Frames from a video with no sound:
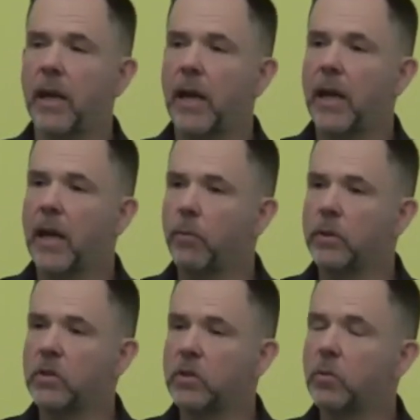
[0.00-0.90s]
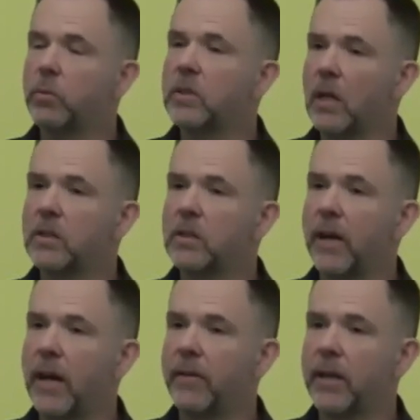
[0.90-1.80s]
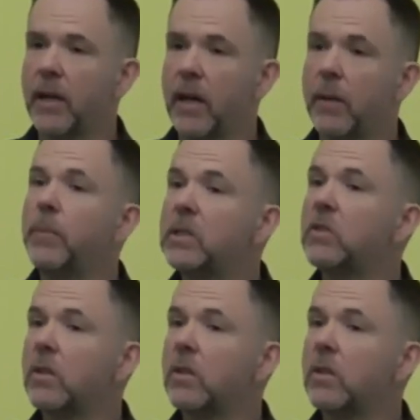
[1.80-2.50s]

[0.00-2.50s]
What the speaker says: it was as a result of having a mystical